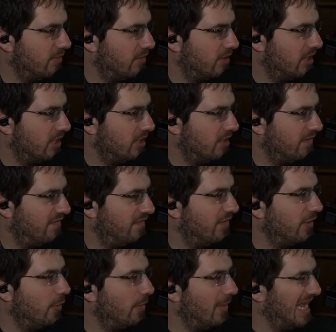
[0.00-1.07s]
looking to
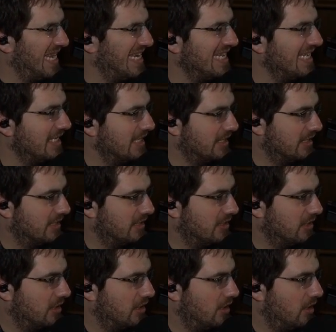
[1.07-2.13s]
fill my needs.
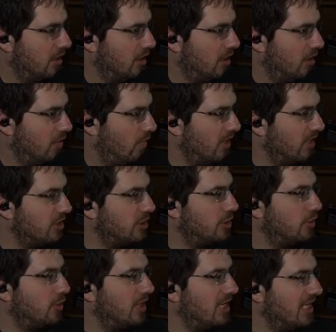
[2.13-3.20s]
What is
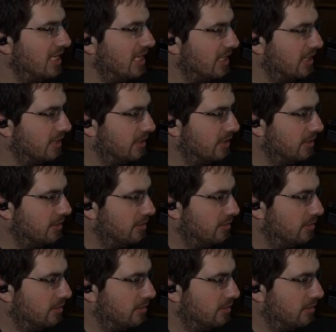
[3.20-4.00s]
your needs?